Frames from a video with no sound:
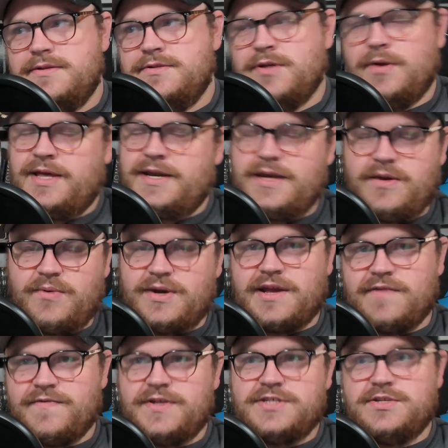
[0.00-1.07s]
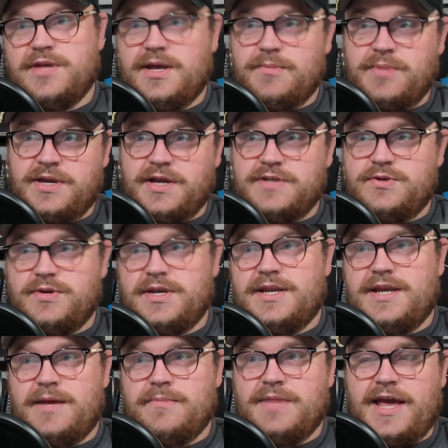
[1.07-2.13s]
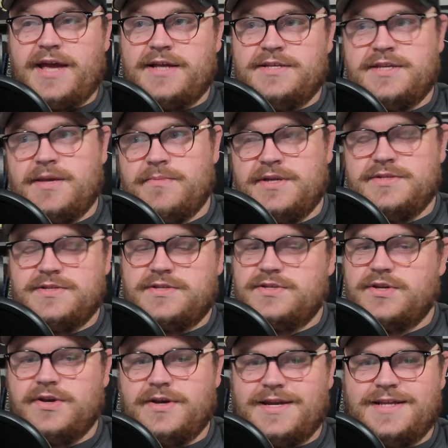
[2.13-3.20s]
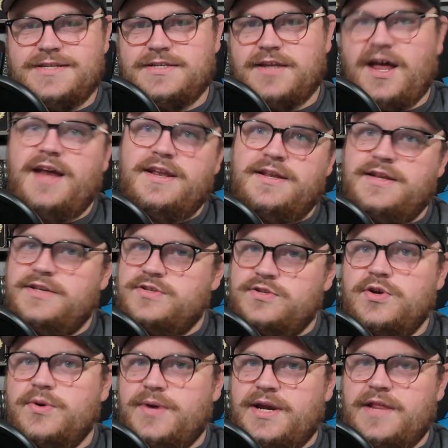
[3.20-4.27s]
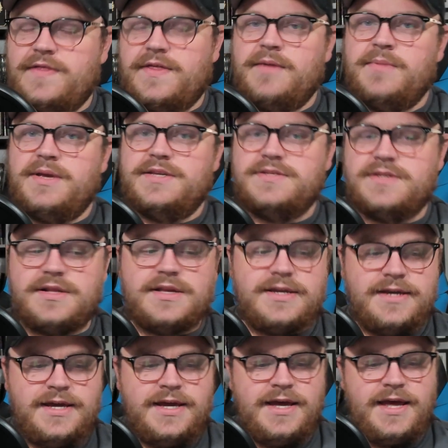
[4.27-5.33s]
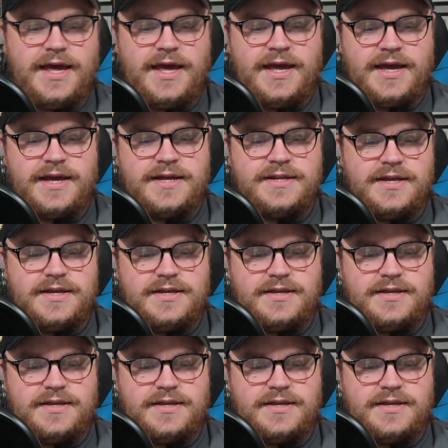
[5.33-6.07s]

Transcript: don't let anyone convince you that because you can name lands that means it's good it's not it doesn't do anything basically and